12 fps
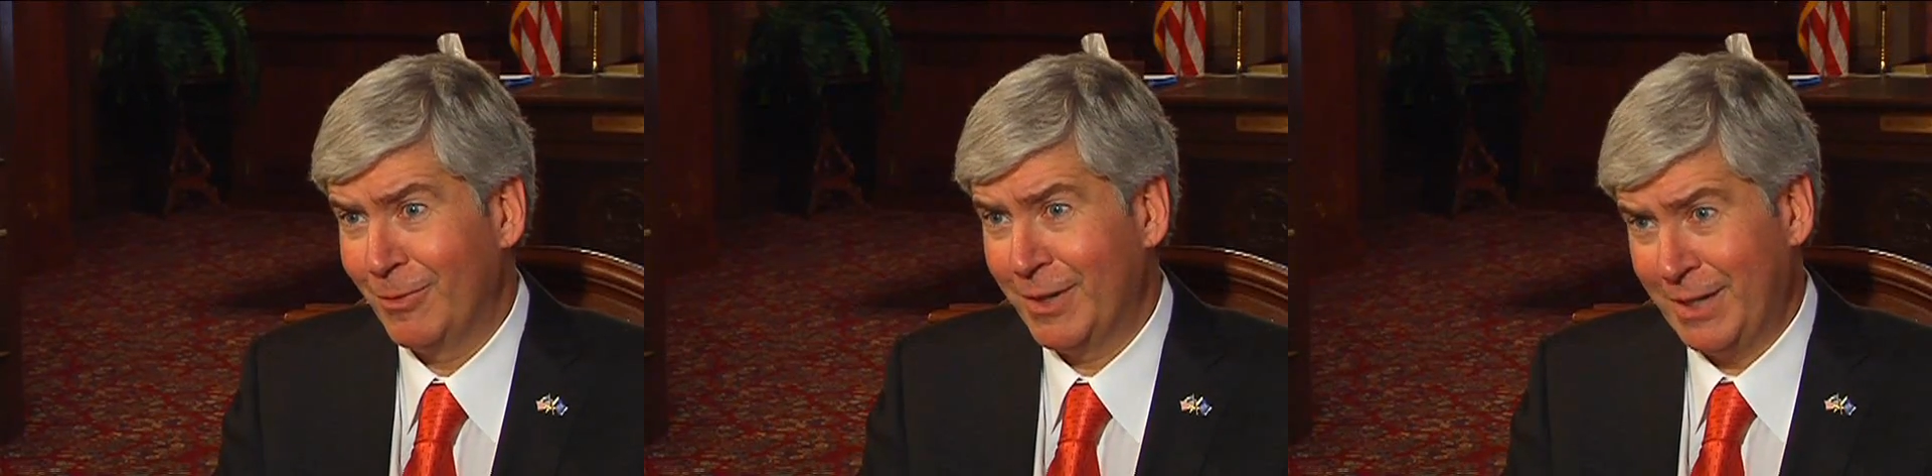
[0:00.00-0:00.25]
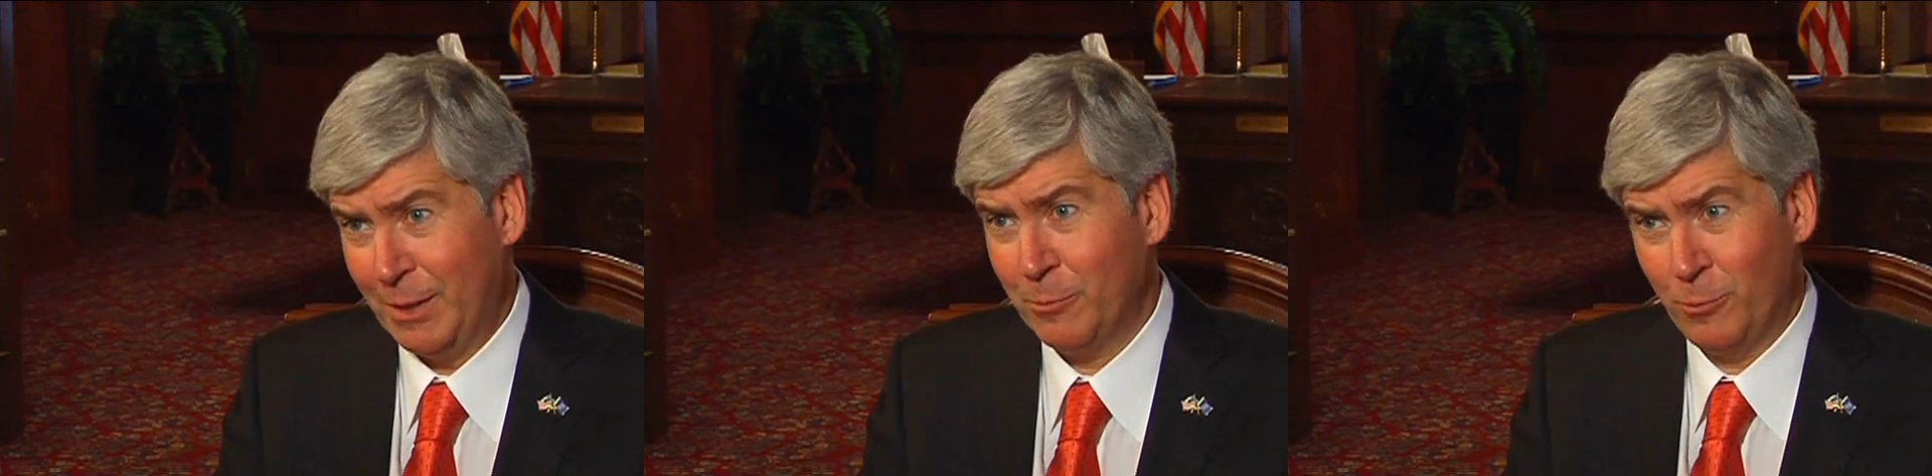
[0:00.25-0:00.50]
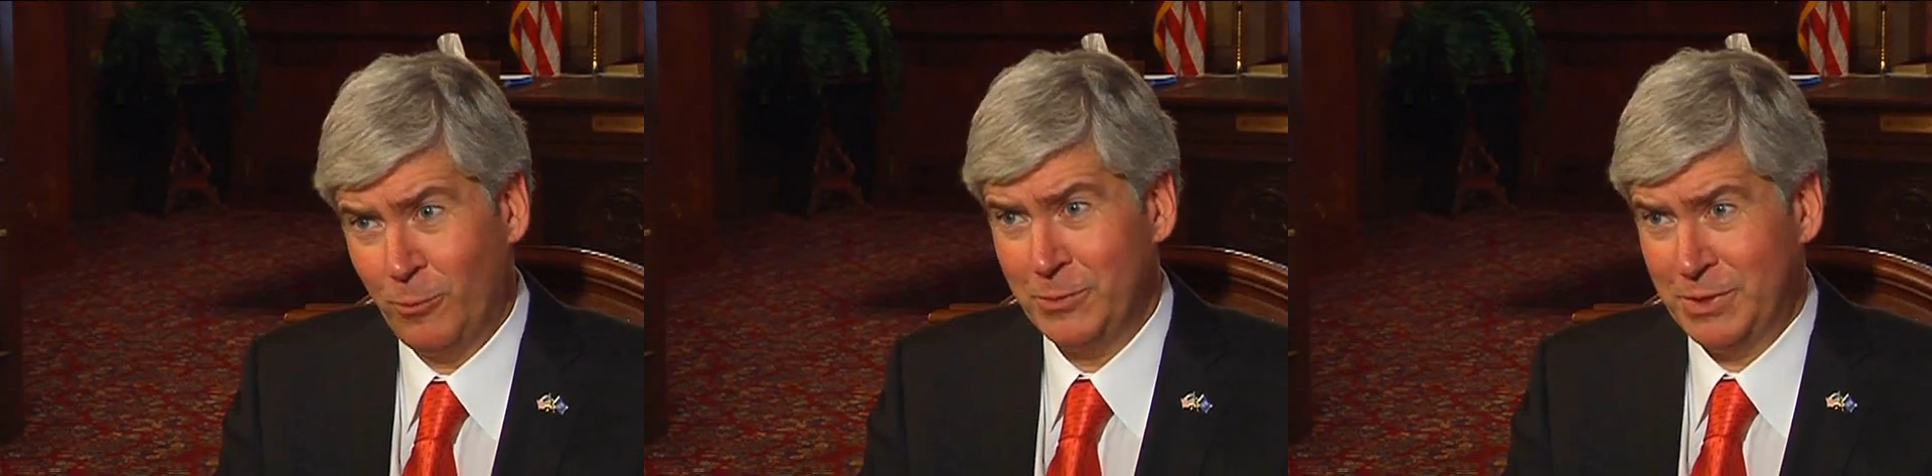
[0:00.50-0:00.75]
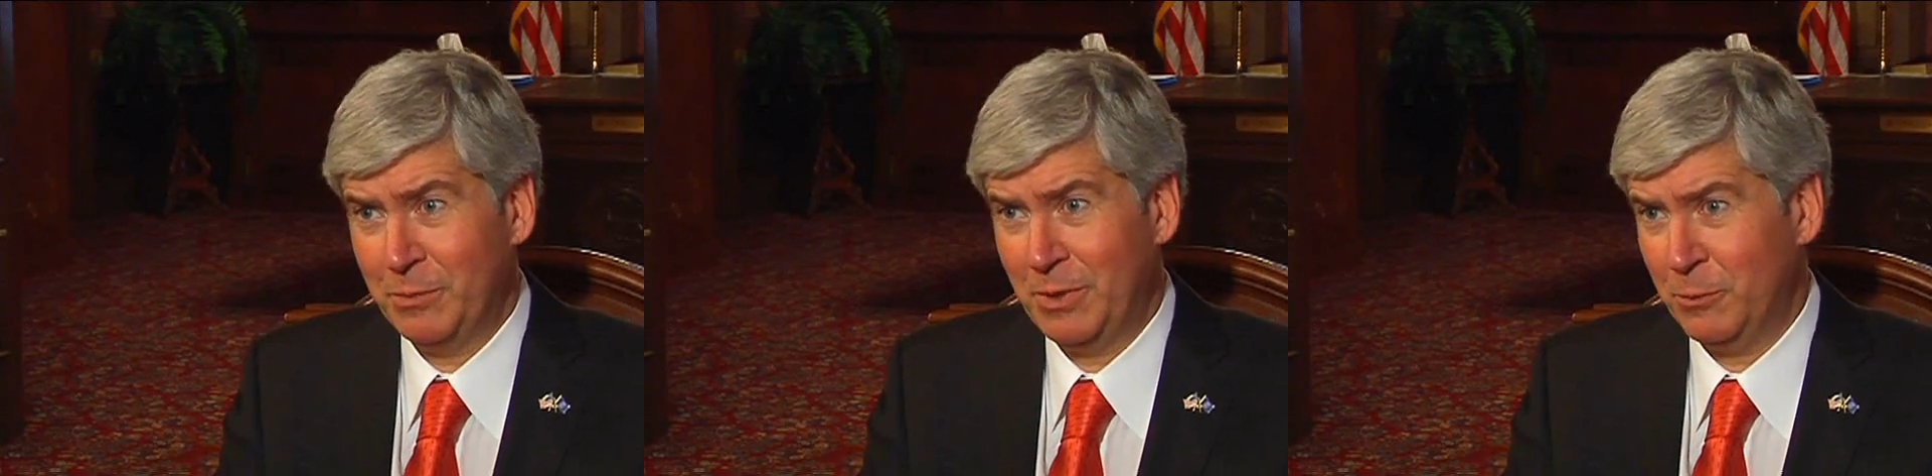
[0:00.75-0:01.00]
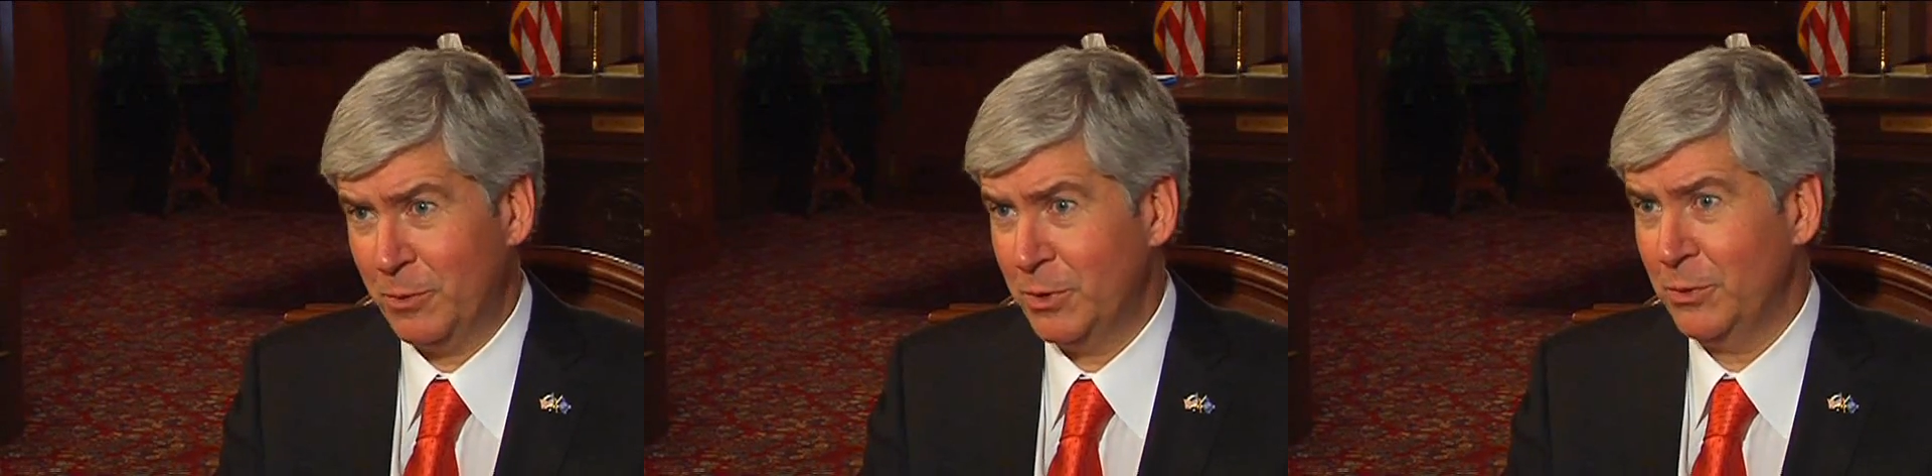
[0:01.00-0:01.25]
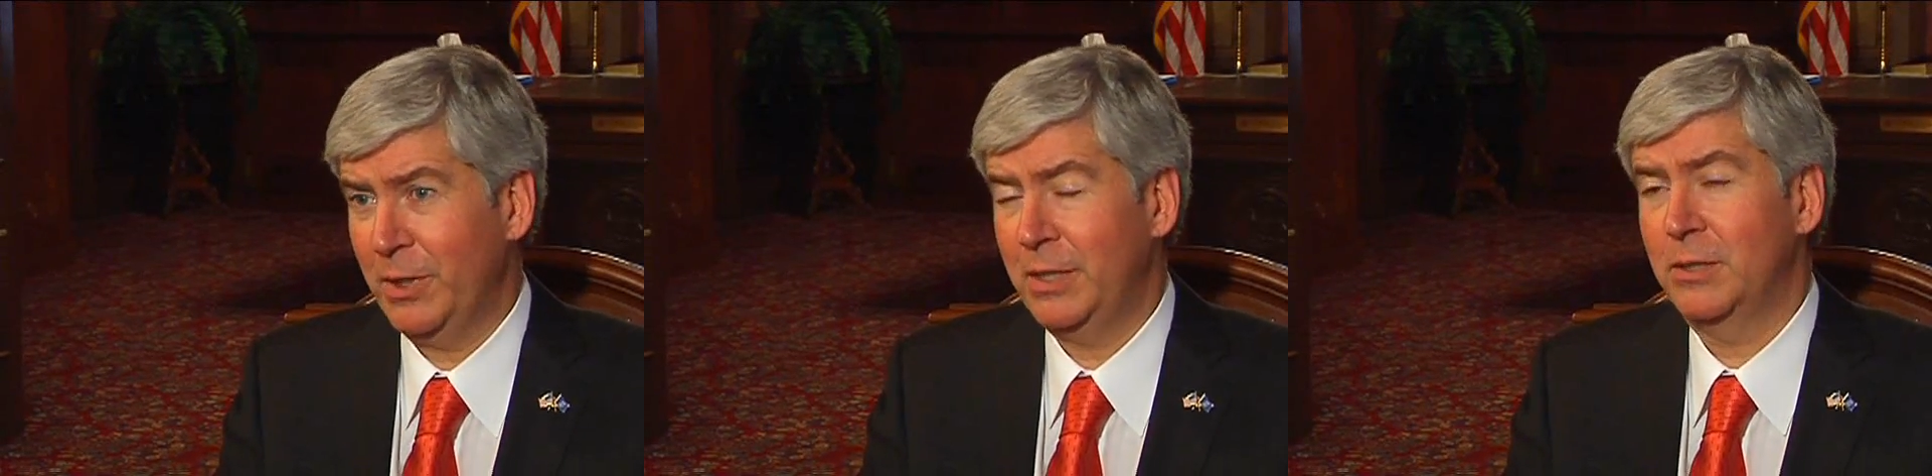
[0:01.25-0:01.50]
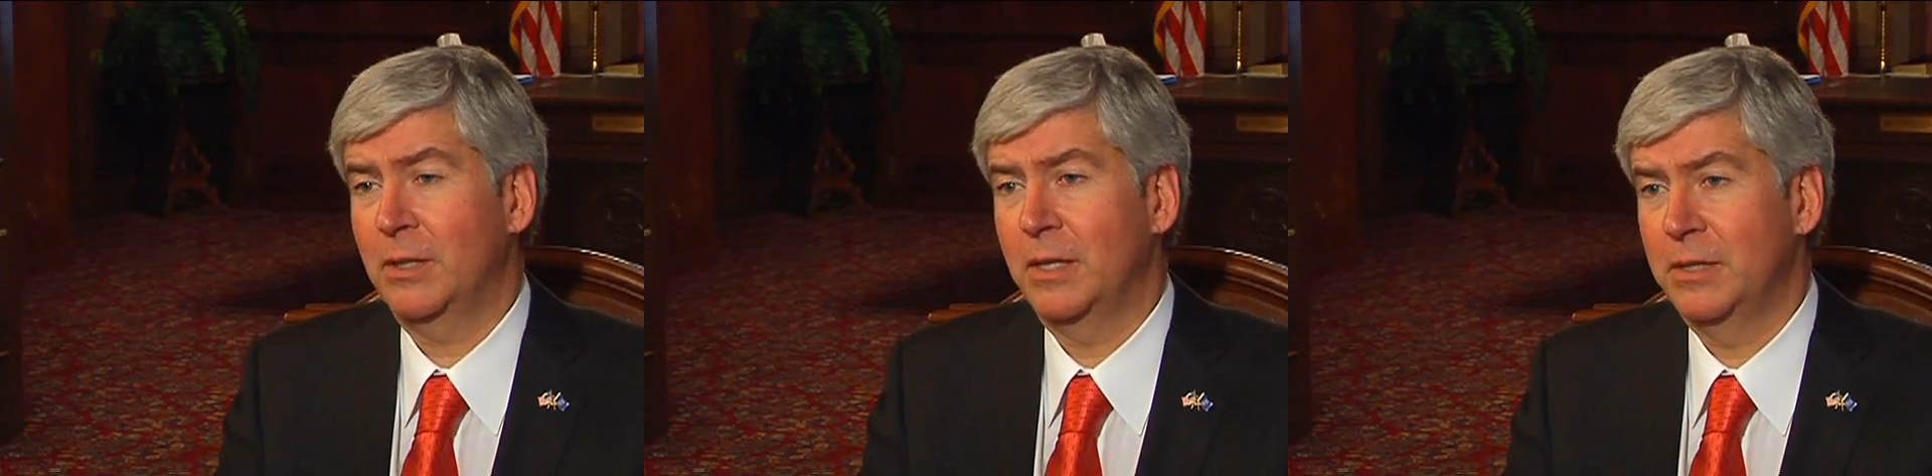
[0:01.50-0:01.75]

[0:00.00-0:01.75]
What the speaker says: Again, something we're doing.